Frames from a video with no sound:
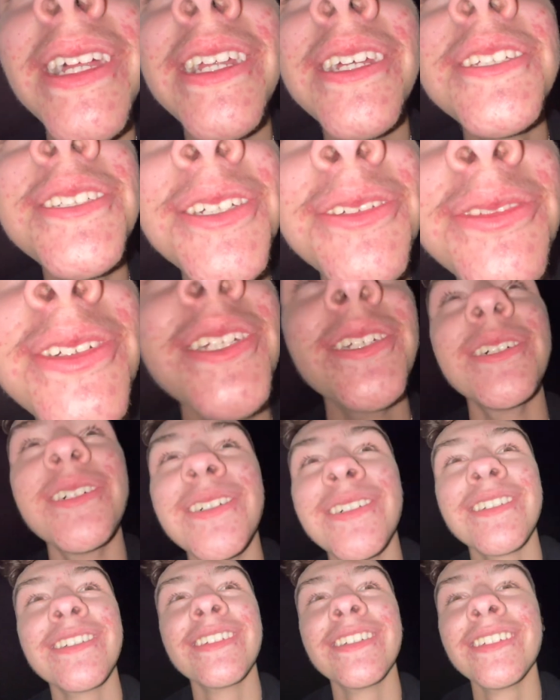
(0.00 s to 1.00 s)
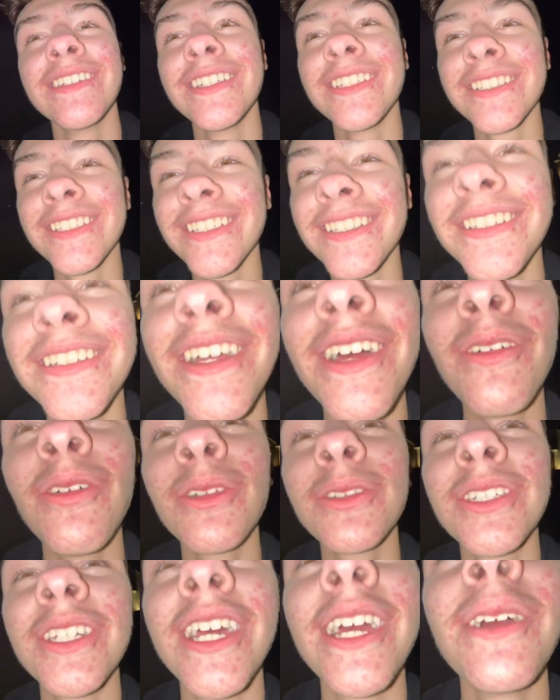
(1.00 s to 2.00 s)
is in a video, isn't it? Well,
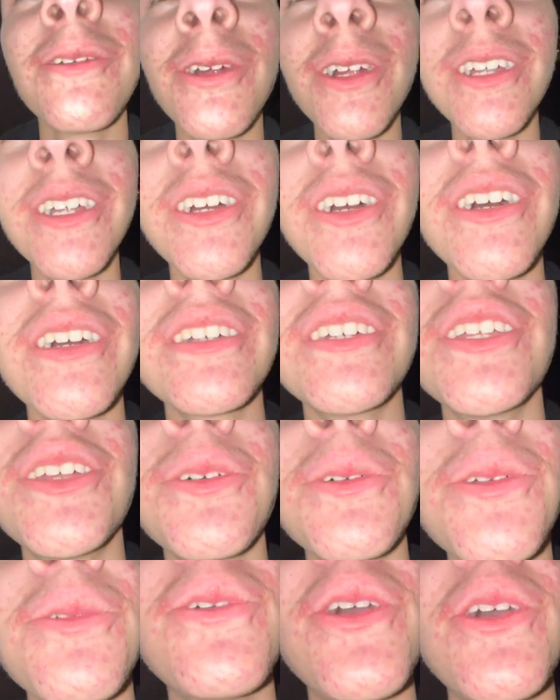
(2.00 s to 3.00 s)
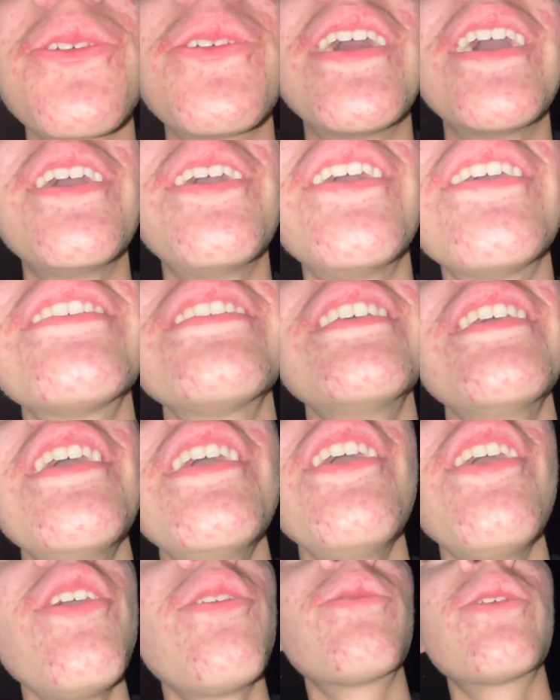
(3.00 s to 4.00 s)
today we're gonna, you know, we're gonna walk around.
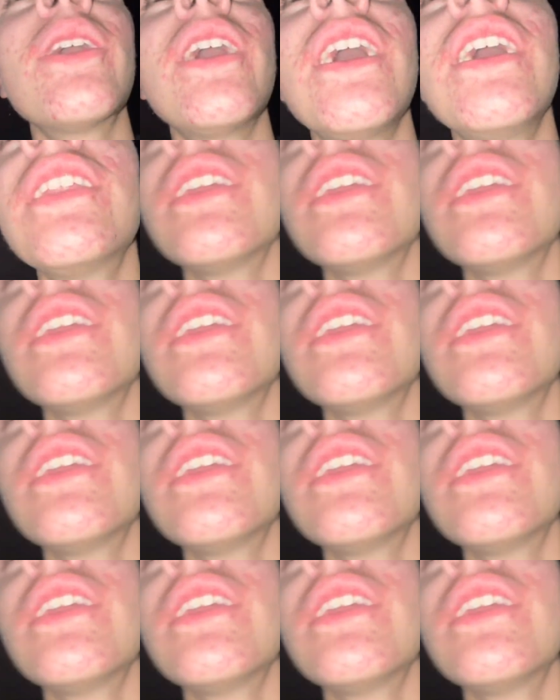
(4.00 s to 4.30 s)
You we're in